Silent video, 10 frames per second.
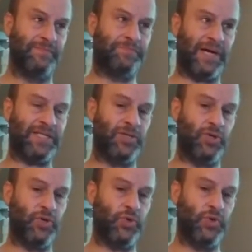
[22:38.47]
But
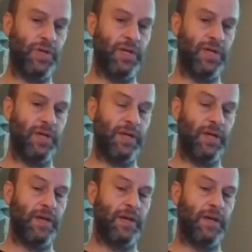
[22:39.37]
to
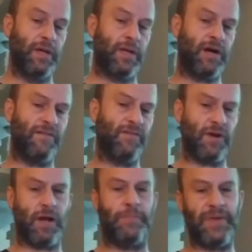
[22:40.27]

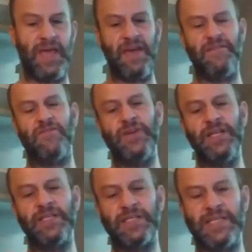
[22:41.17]
cover up
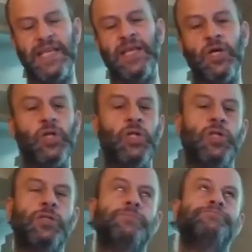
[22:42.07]
every
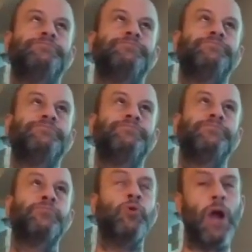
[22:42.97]
single
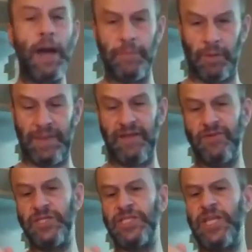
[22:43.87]
problem,
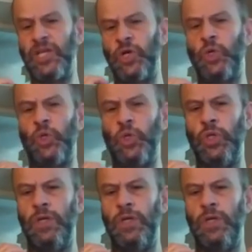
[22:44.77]
every single